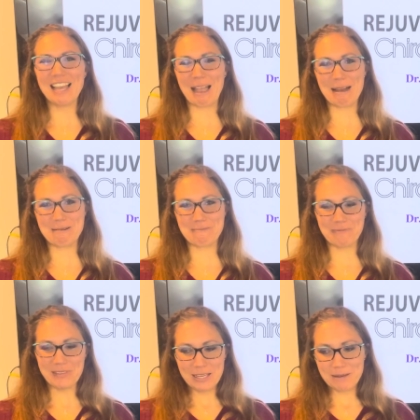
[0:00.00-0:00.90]
Um,
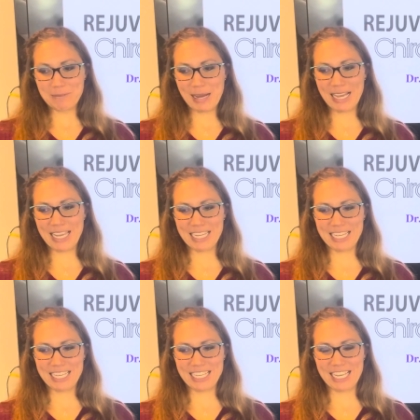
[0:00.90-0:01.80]

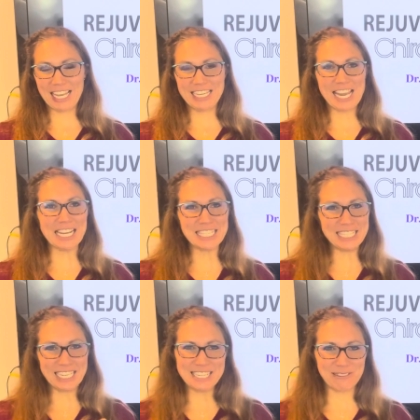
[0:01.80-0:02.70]
my next
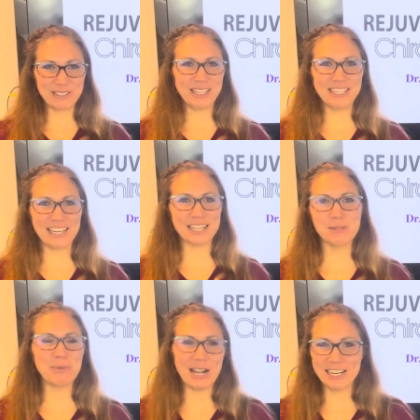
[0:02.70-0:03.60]
endeavor and
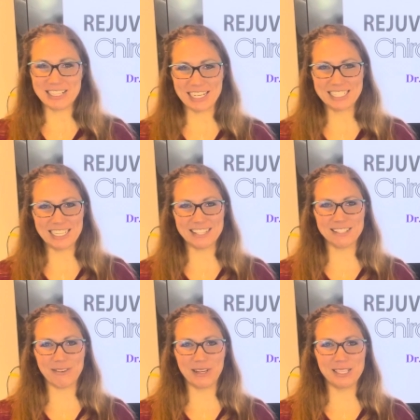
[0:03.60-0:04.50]
next project is
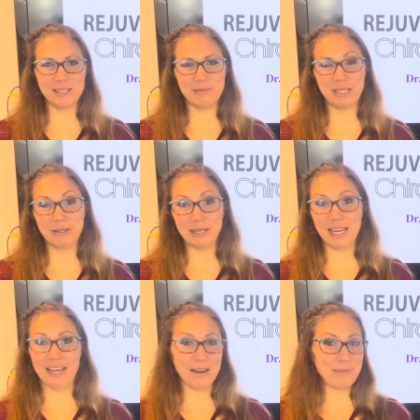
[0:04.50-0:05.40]
going to be
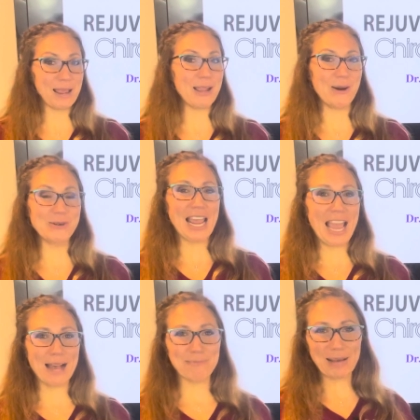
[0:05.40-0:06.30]
creating my own
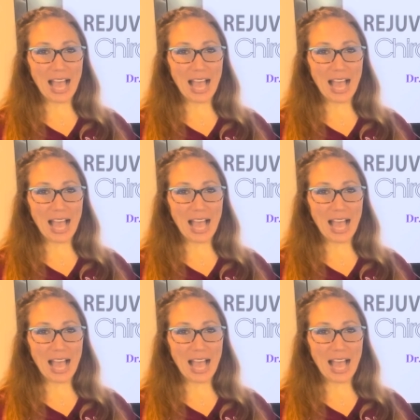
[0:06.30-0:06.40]
app.